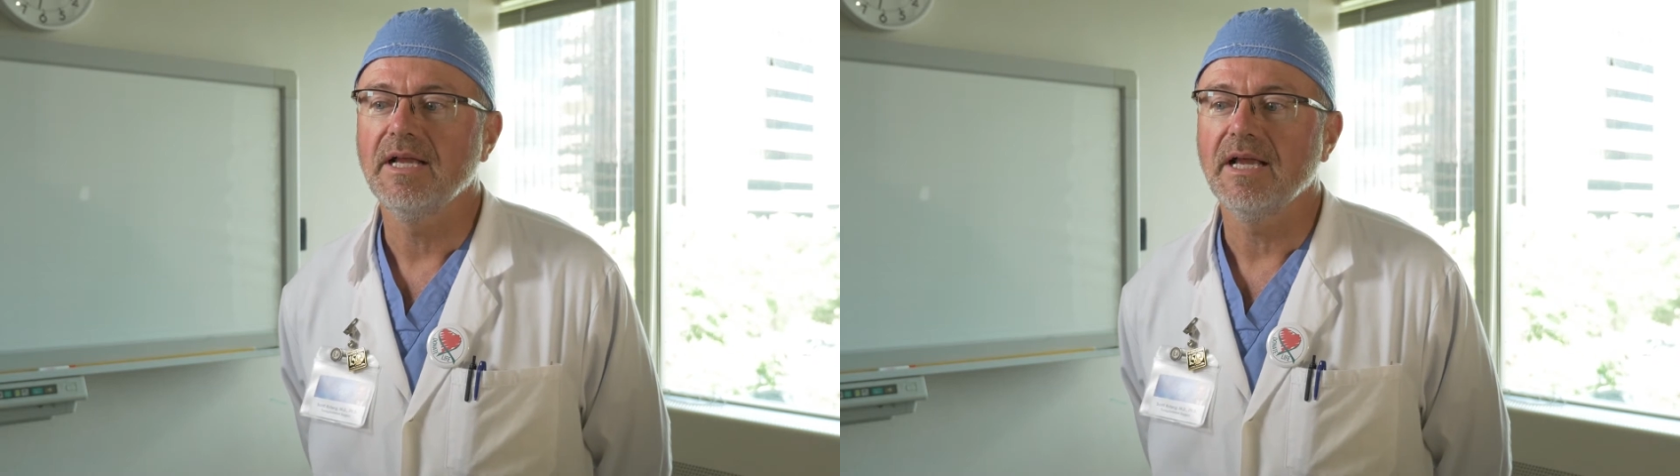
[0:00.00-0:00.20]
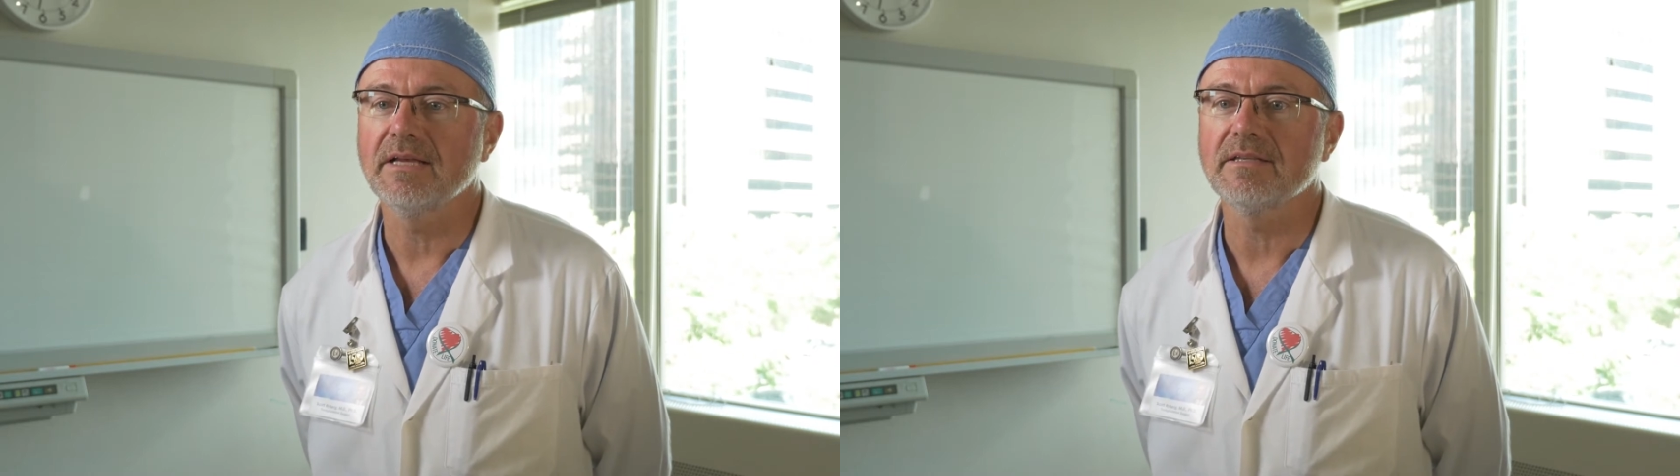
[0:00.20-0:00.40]

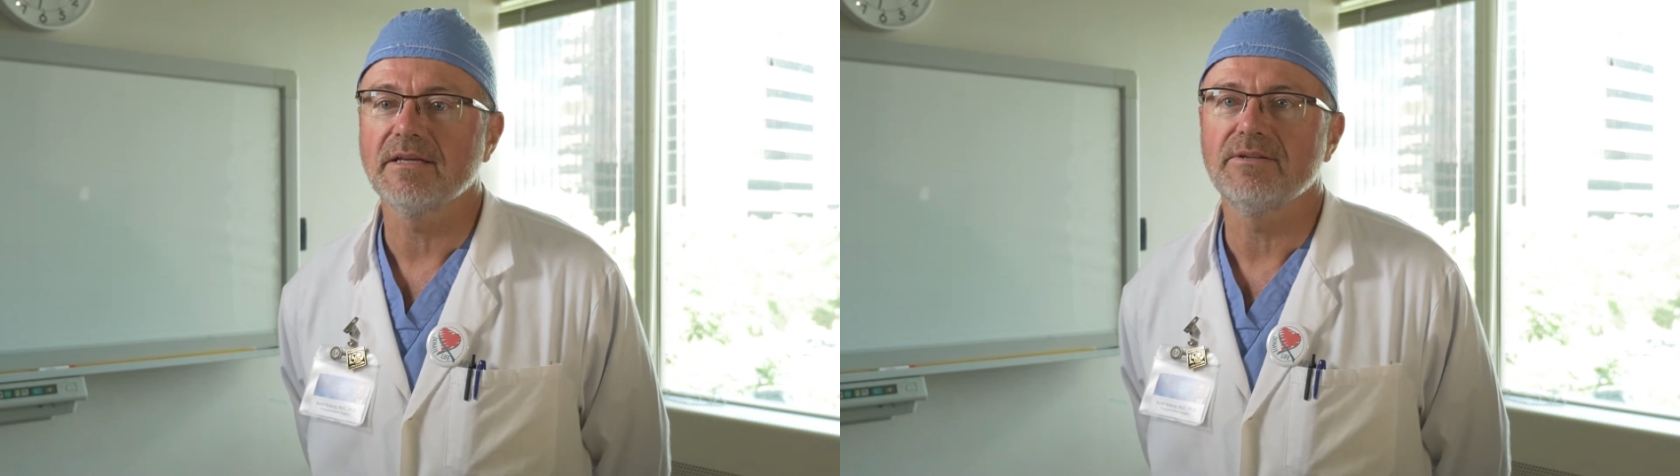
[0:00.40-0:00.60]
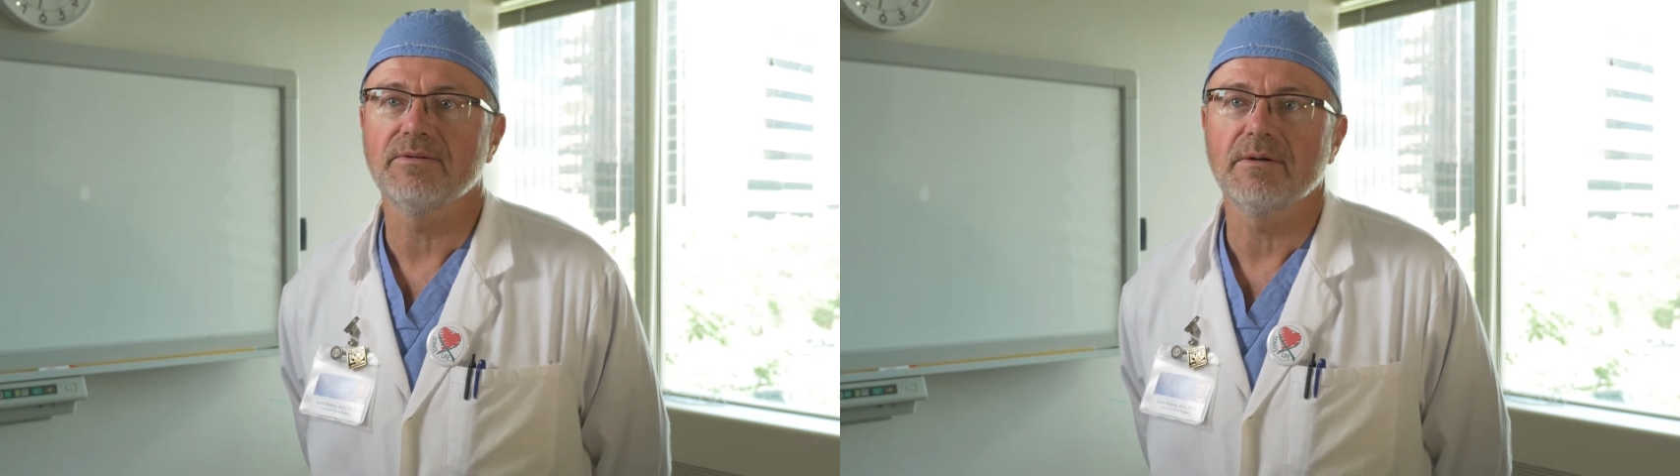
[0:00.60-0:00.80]
has
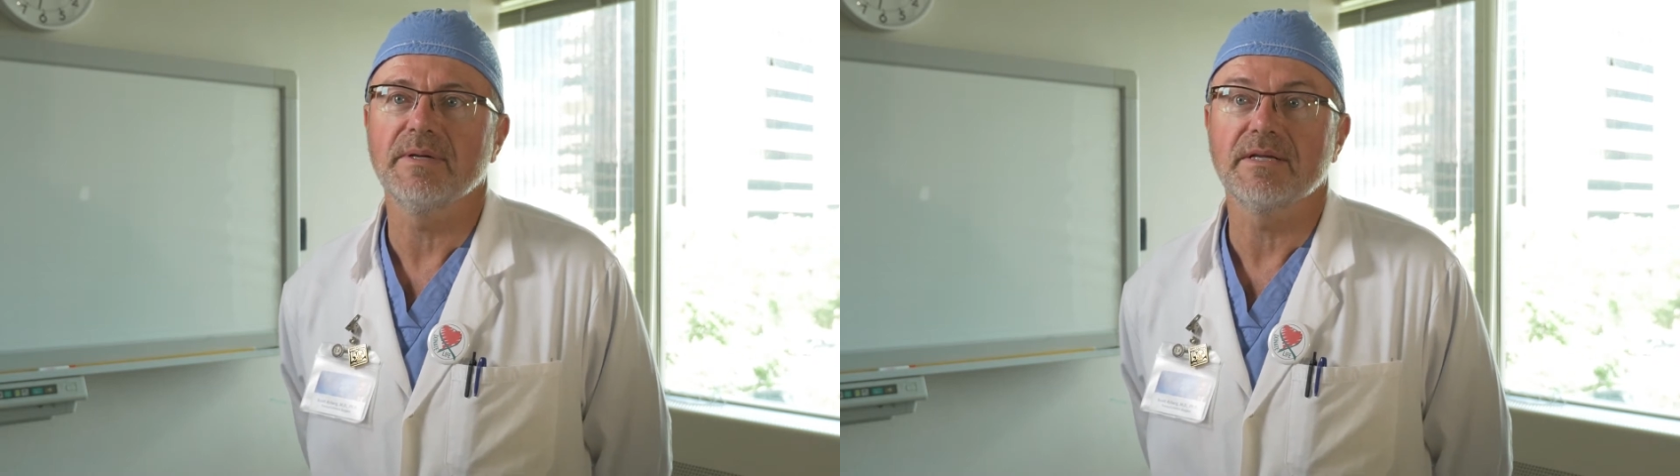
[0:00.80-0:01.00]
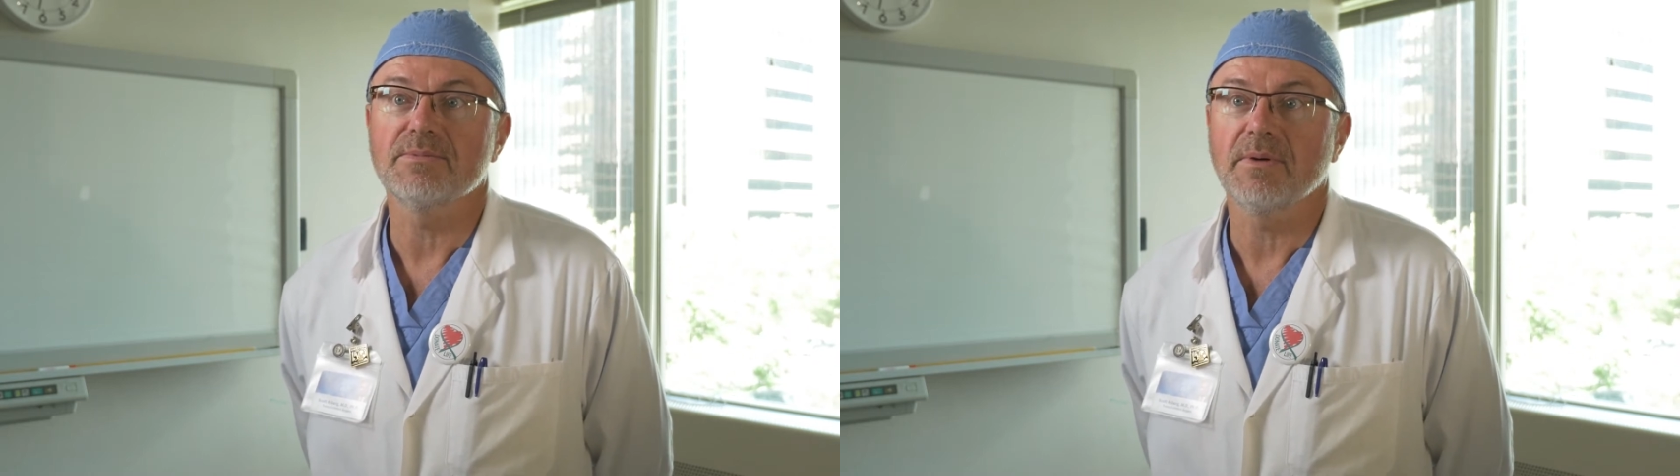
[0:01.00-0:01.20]
led to our
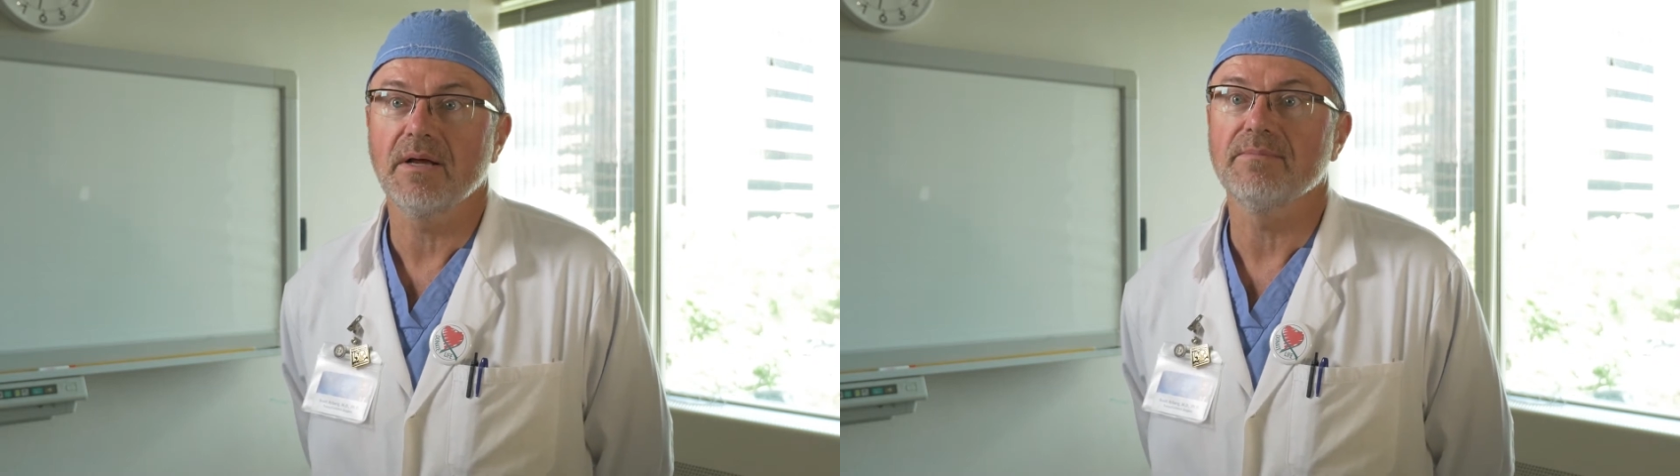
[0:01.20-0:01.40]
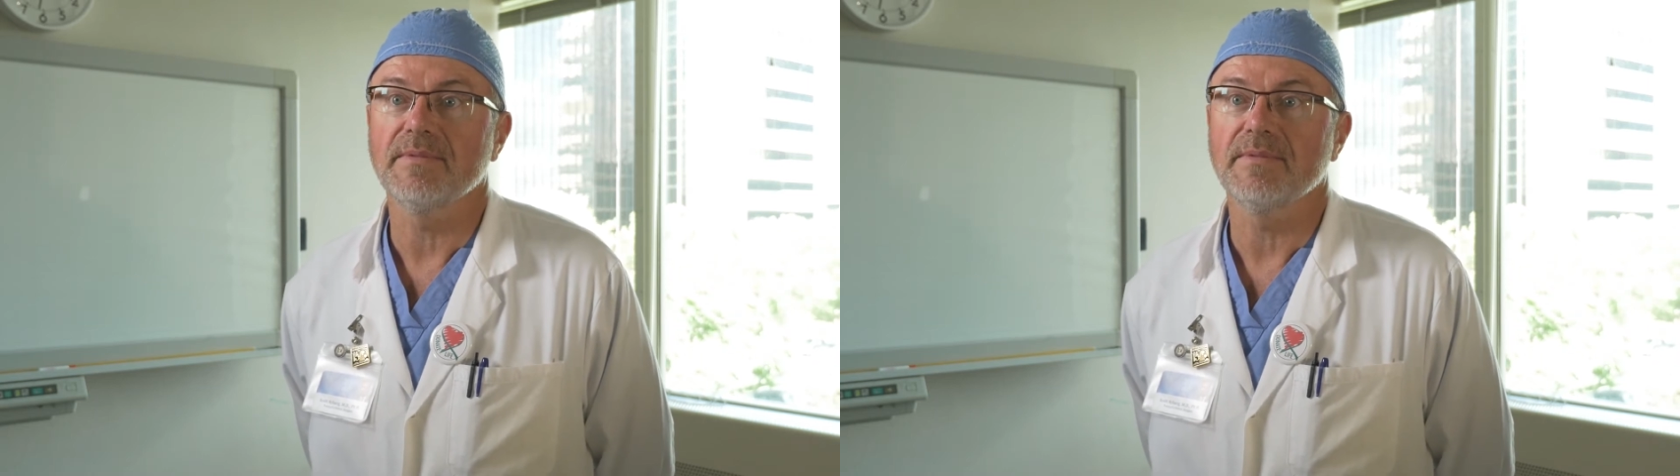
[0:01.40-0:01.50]
biggest problem,